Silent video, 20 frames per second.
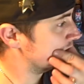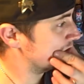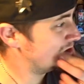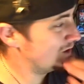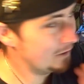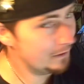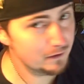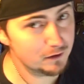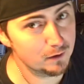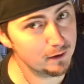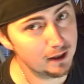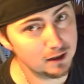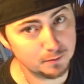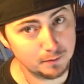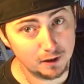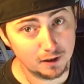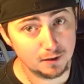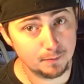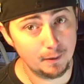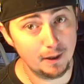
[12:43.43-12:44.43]
Don't ask
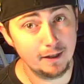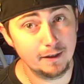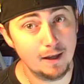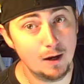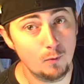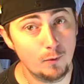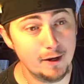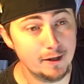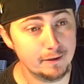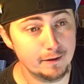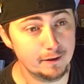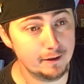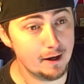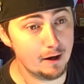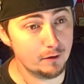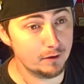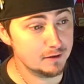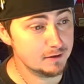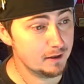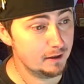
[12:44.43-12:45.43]
me to explain that weight thing
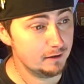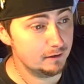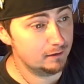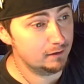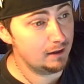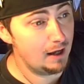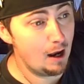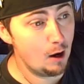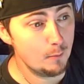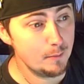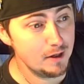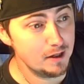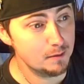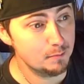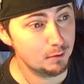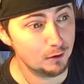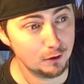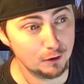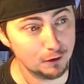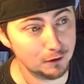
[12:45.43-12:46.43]
out. It's like how many
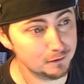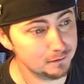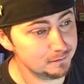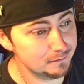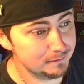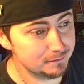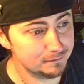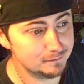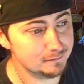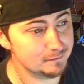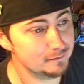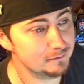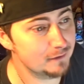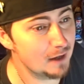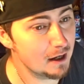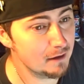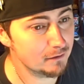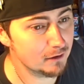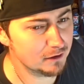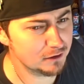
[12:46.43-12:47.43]
per
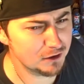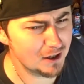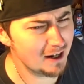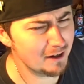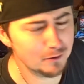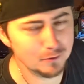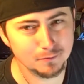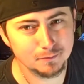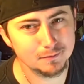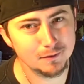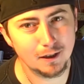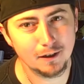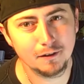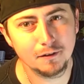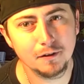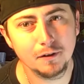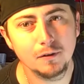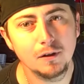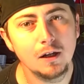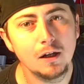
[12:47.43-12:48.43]
500. I don't
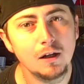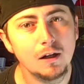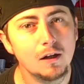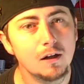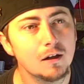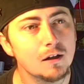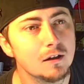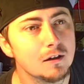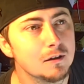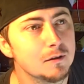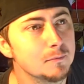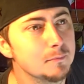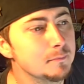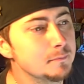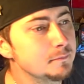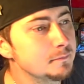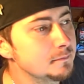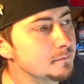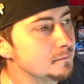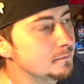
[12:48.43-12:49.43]
know.
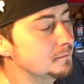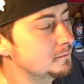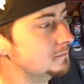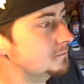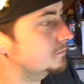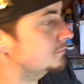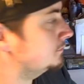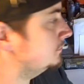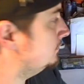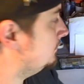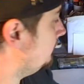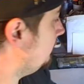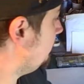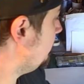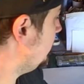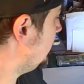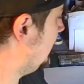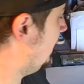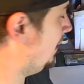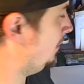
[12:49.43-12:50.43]

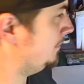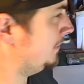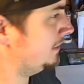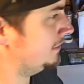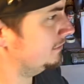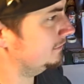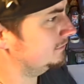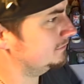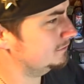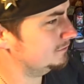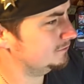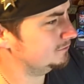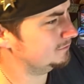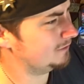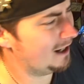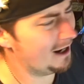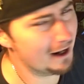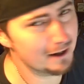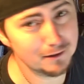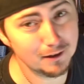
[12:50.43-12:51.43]
How many?
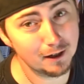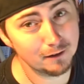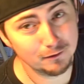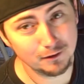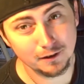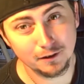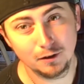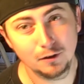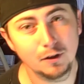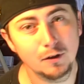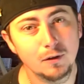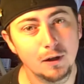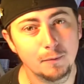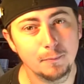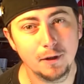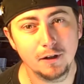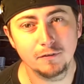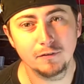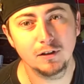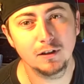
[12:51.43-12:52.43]
I really don't know. I'm
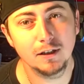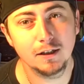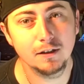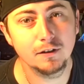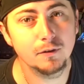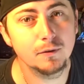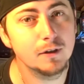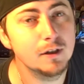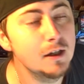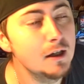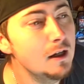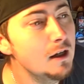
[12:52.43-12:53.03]
not even gonna get into it.